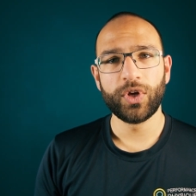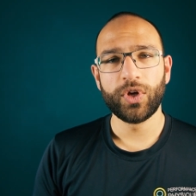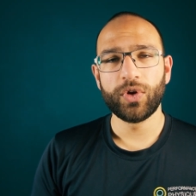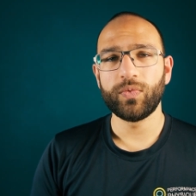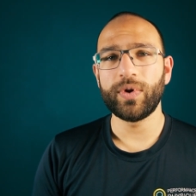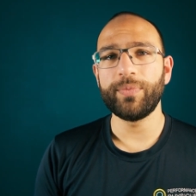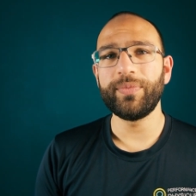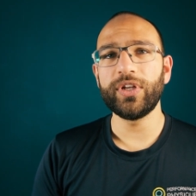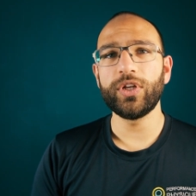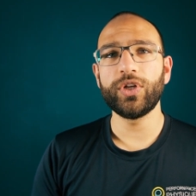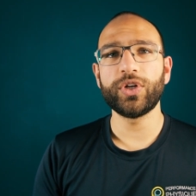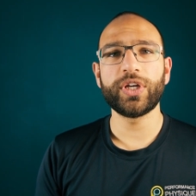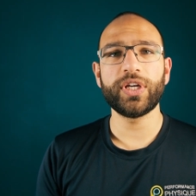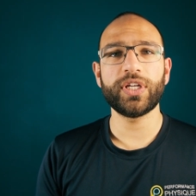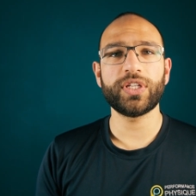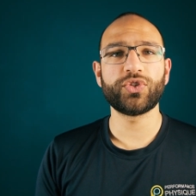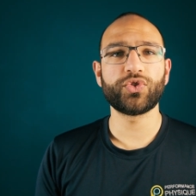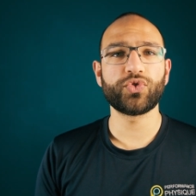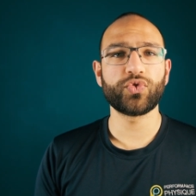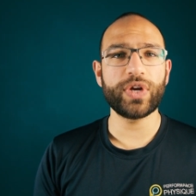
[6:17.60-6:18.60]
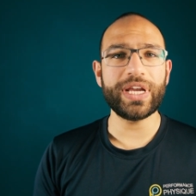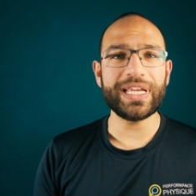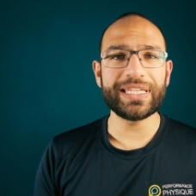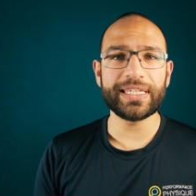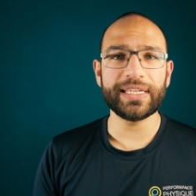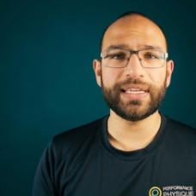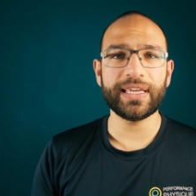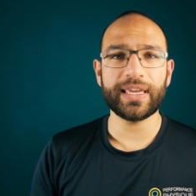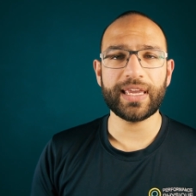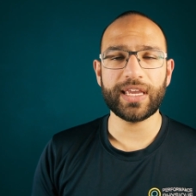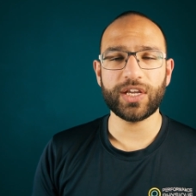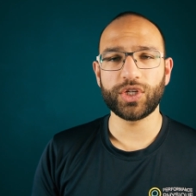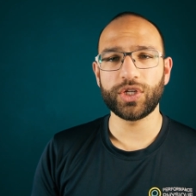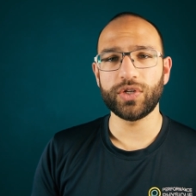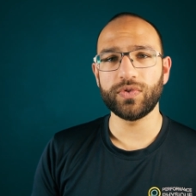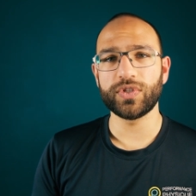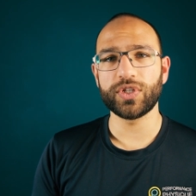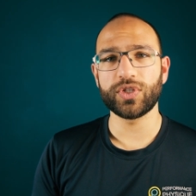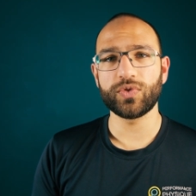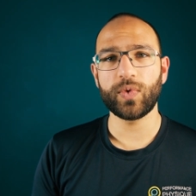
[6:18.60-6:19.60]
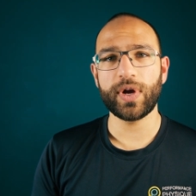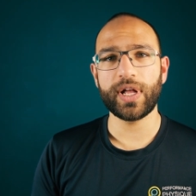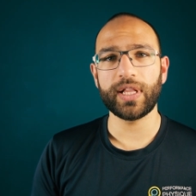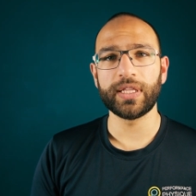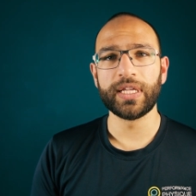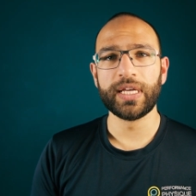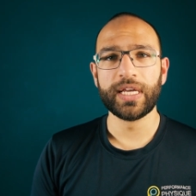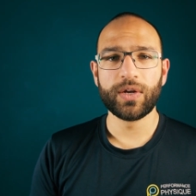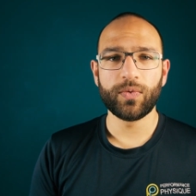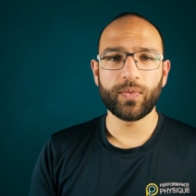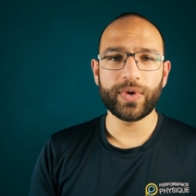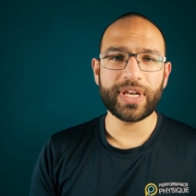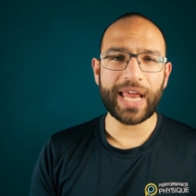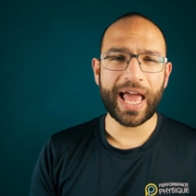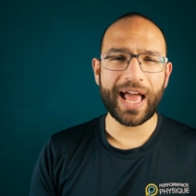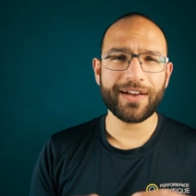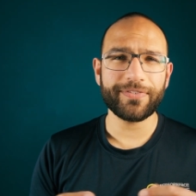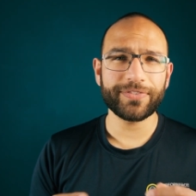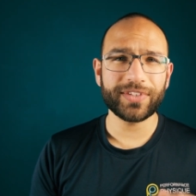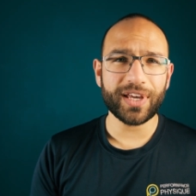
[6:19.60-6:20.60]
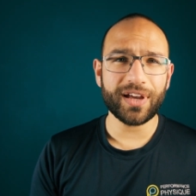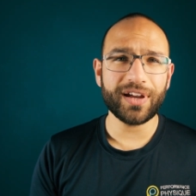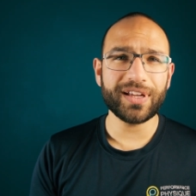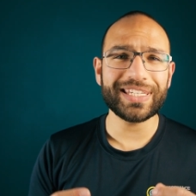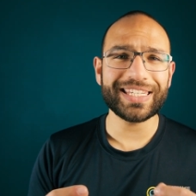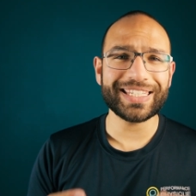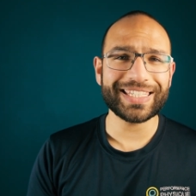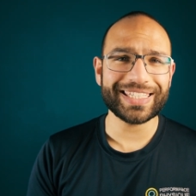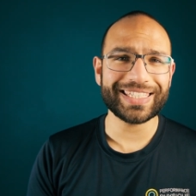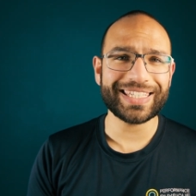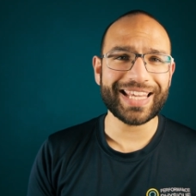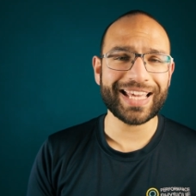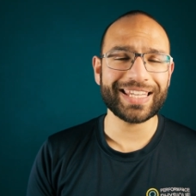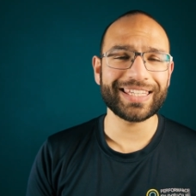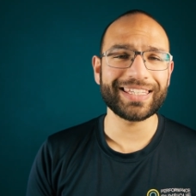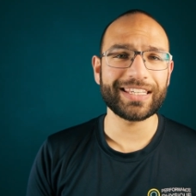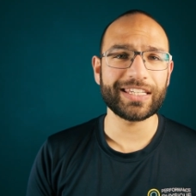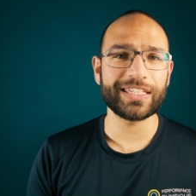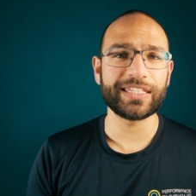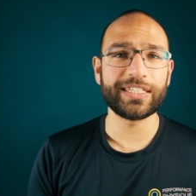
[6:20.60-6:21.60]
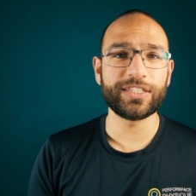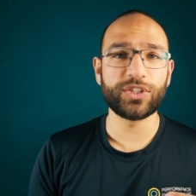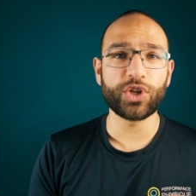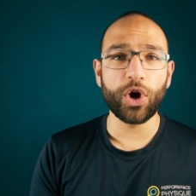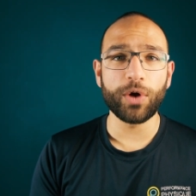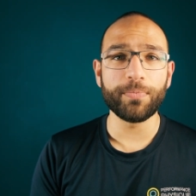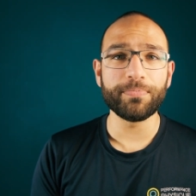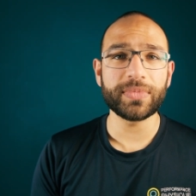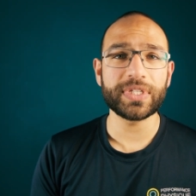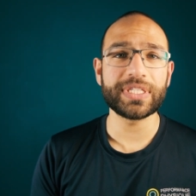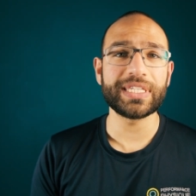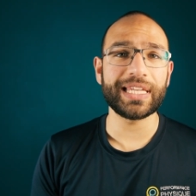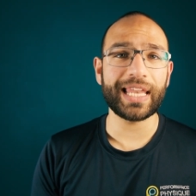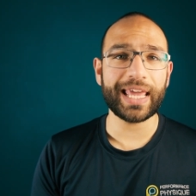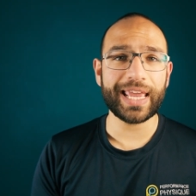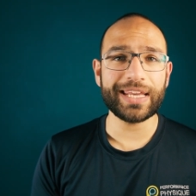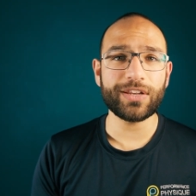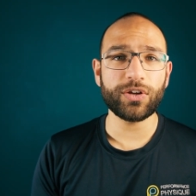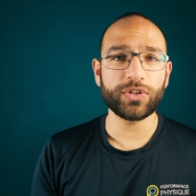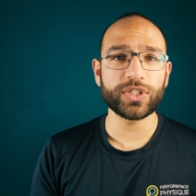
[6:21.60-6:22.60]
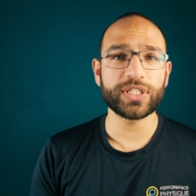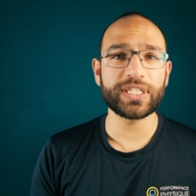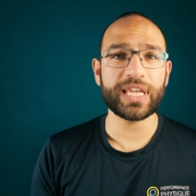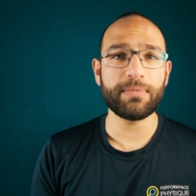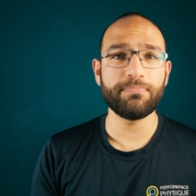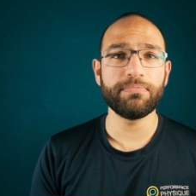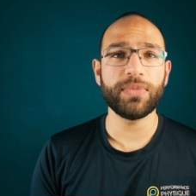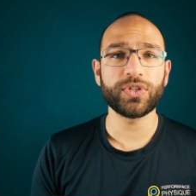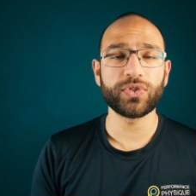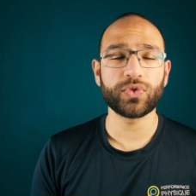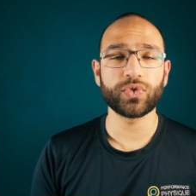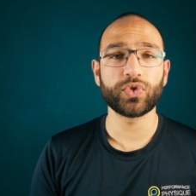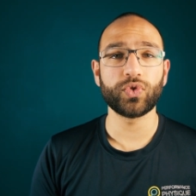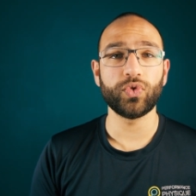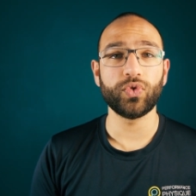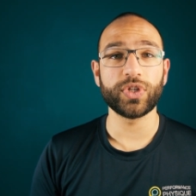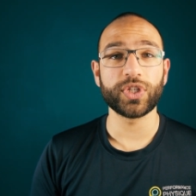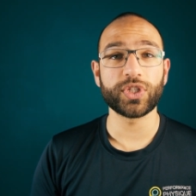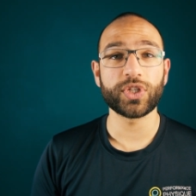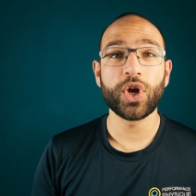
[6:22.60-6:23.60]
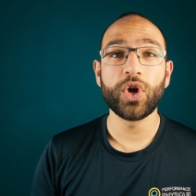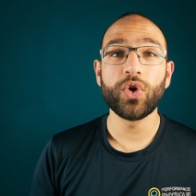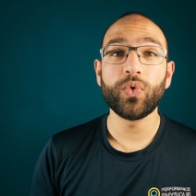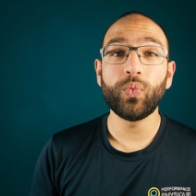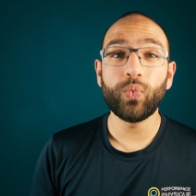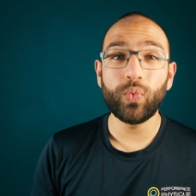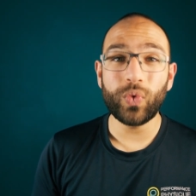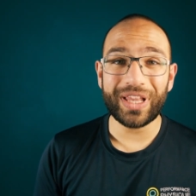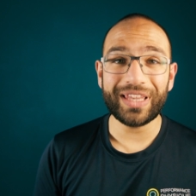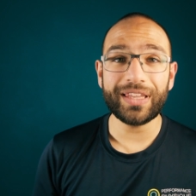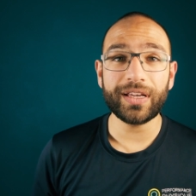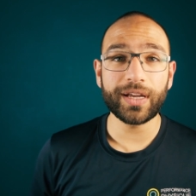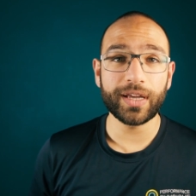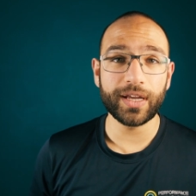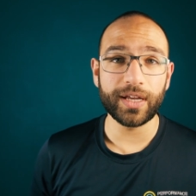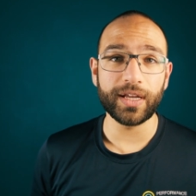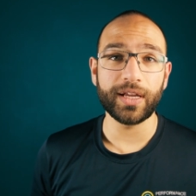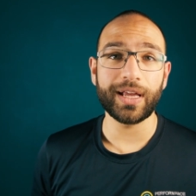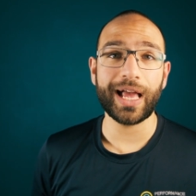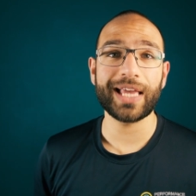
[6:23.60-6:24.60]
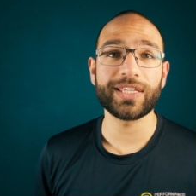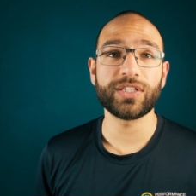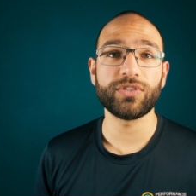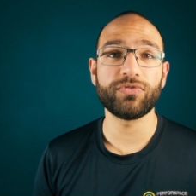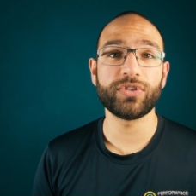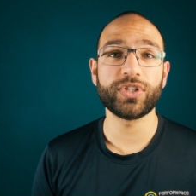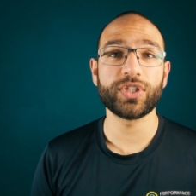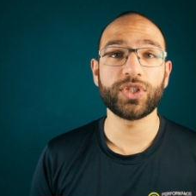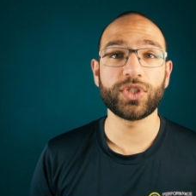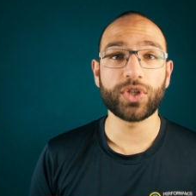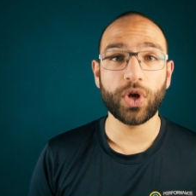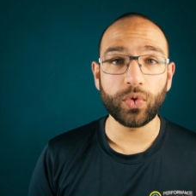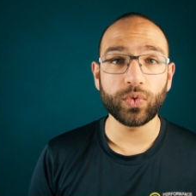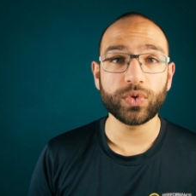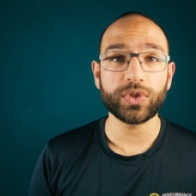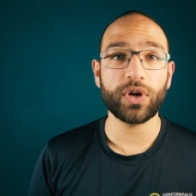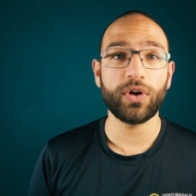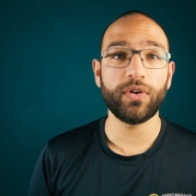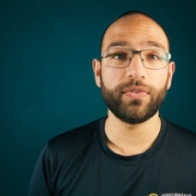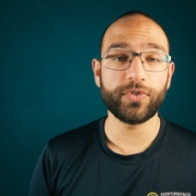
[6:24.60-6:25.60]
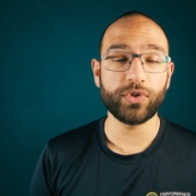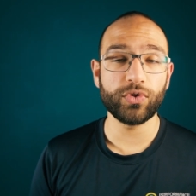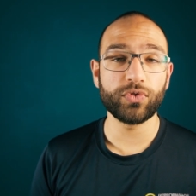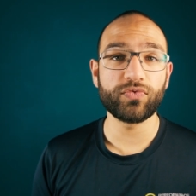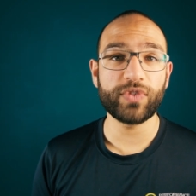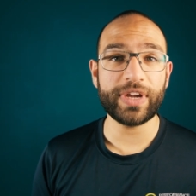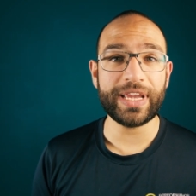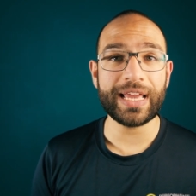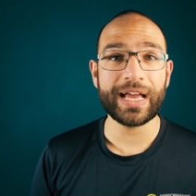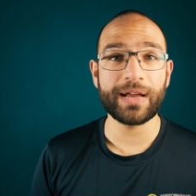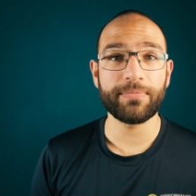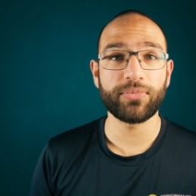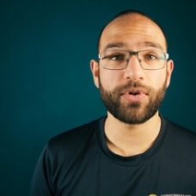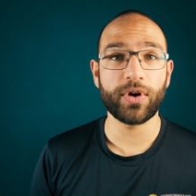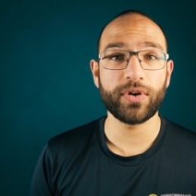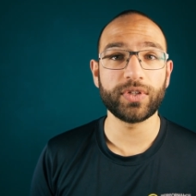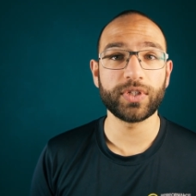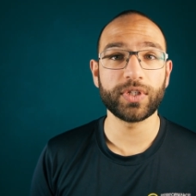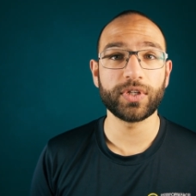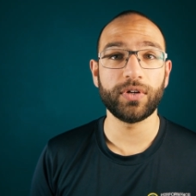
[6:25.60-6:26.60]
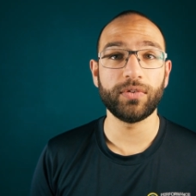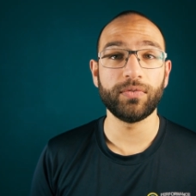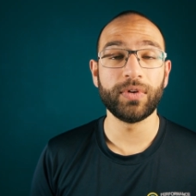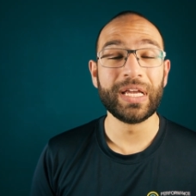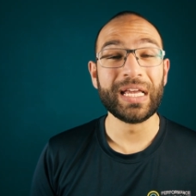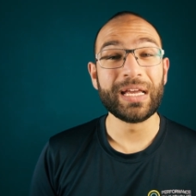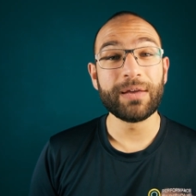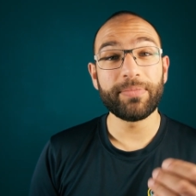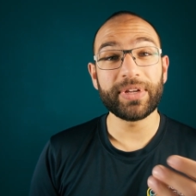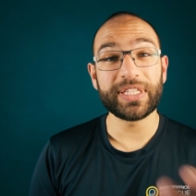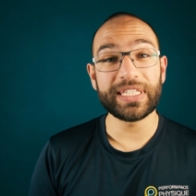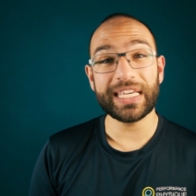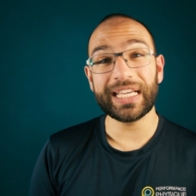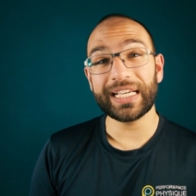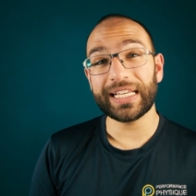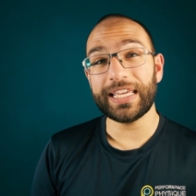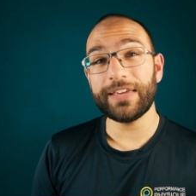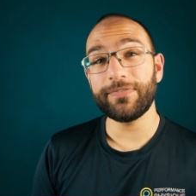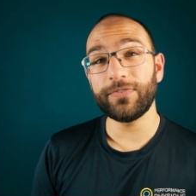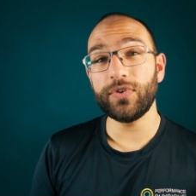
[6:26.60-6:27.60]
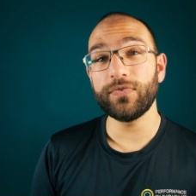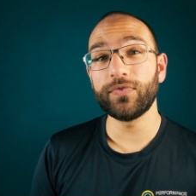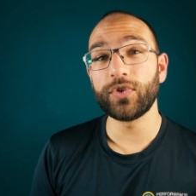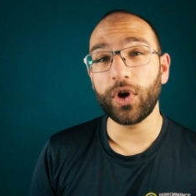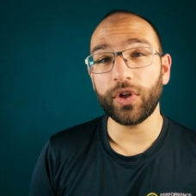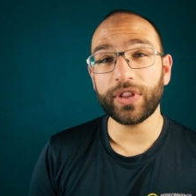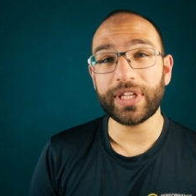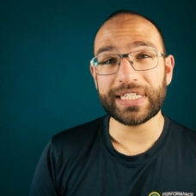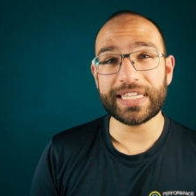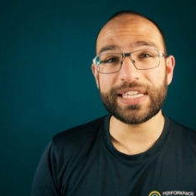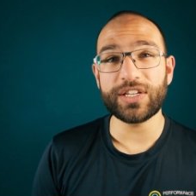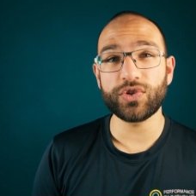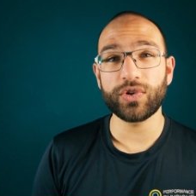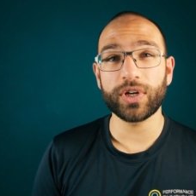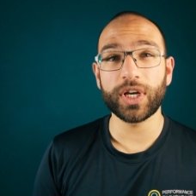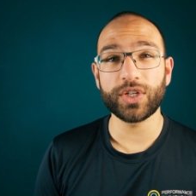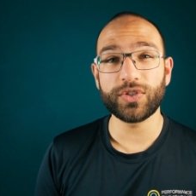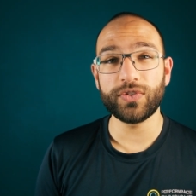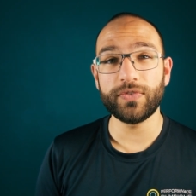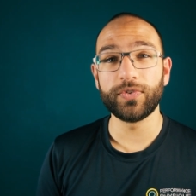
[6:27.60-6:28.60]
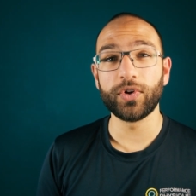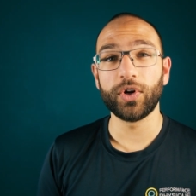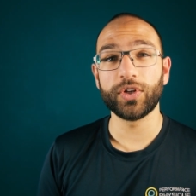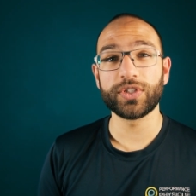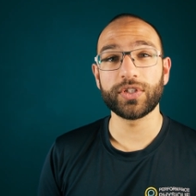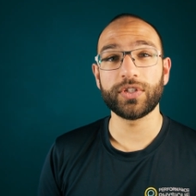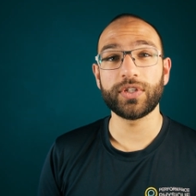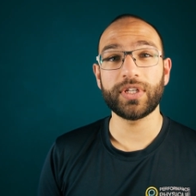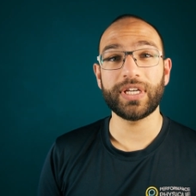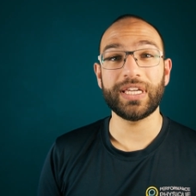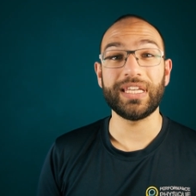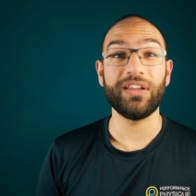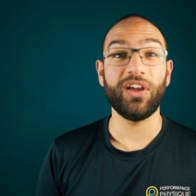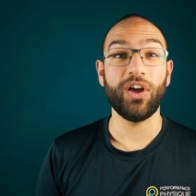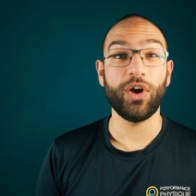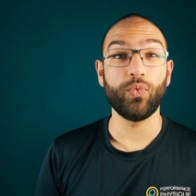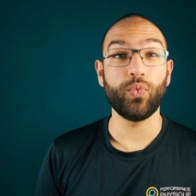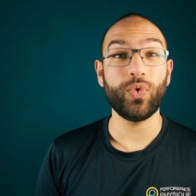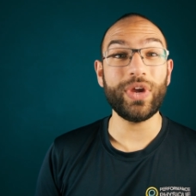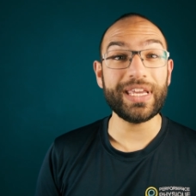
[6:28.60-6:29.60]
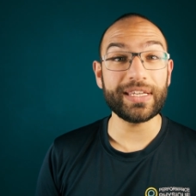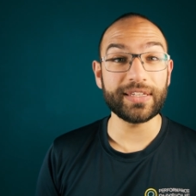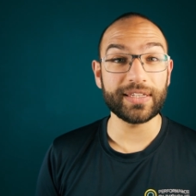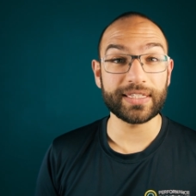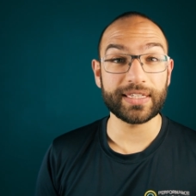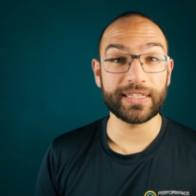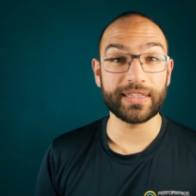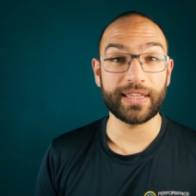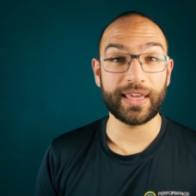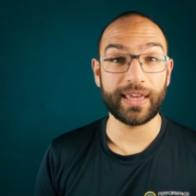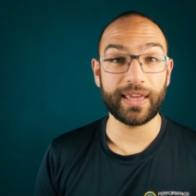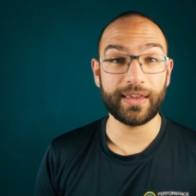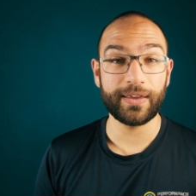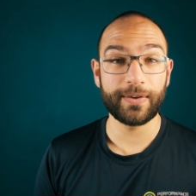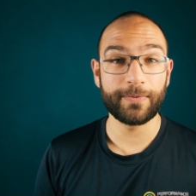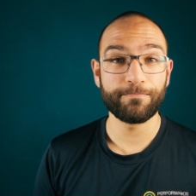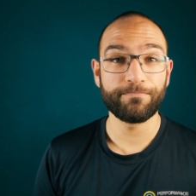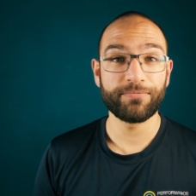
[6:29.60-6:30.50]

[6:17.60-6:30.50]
When we look at treating issues as well, we have to understand that DOMS, delayed onset muscle soreness, will occur as a result of your rehab protocol, particularly if you've got this injury because you've got a weakness in there,